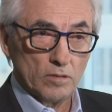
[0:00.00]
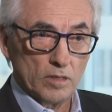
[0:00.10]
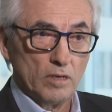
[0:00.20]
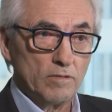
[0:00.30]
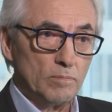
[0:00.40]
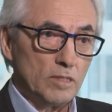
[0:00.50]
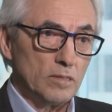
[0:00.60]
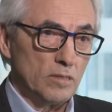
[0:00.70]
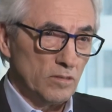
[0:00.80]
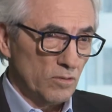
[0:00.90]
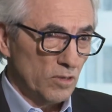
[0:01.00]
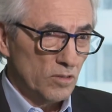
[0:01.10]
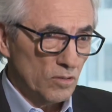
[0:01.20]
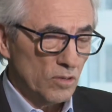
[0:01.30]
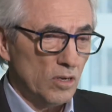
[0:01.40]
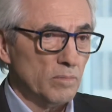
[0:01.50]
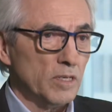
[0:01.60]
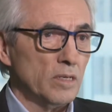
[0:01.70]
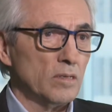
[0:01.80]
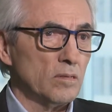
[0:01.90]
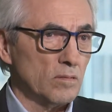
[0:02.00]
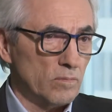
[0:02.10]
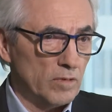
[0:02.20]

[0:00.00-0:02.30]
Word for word: on governments, the duty to accommodate,